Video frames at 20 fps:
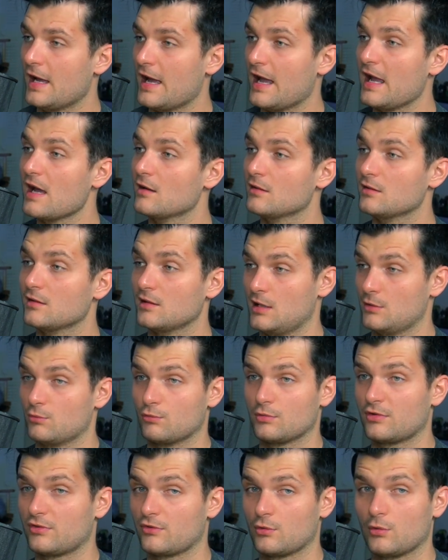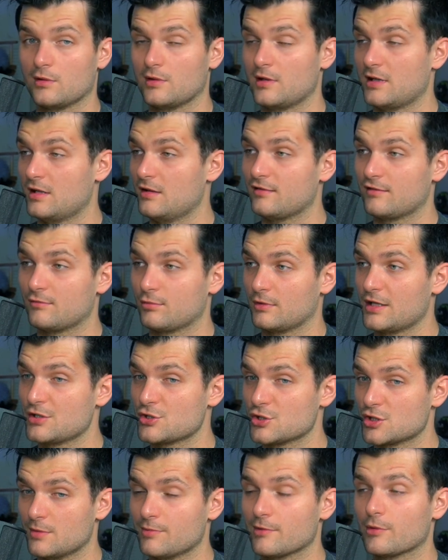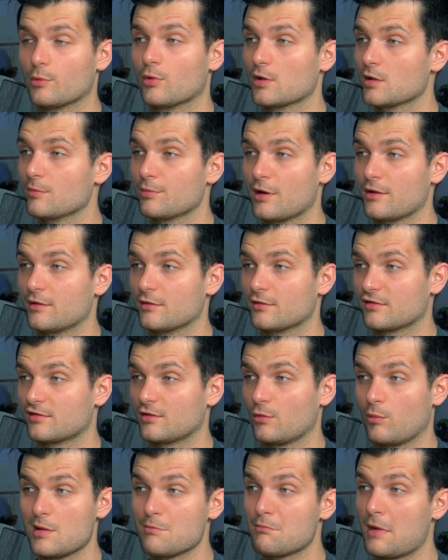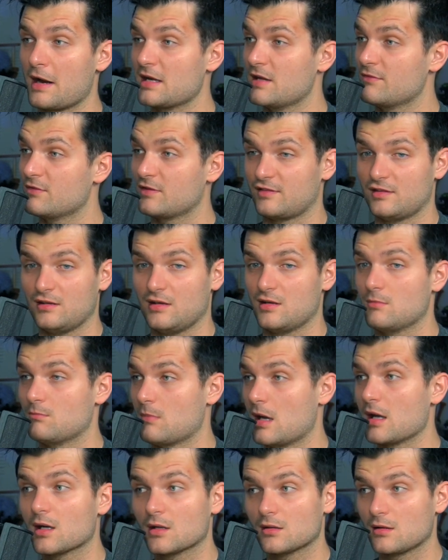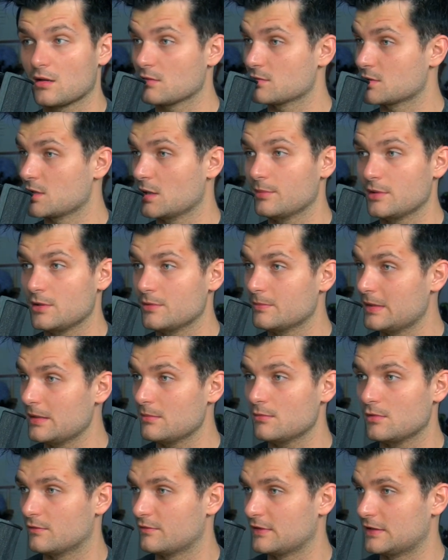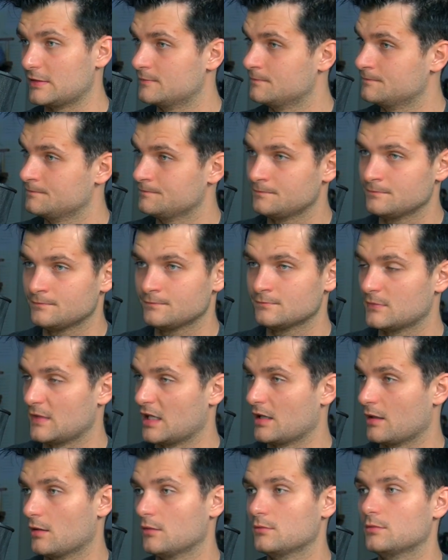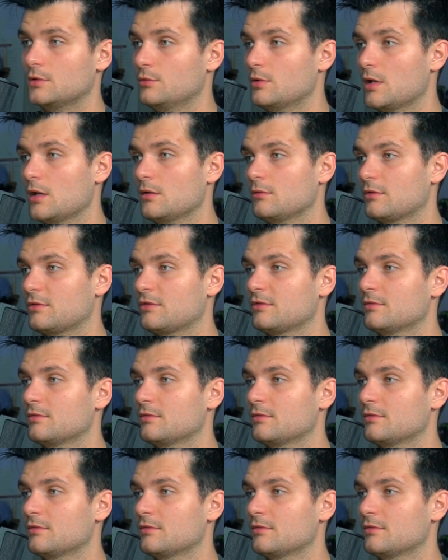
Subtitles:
And it restored his relationship with Warner Brothers. So we might even see him make another WB movie. You know, who knows?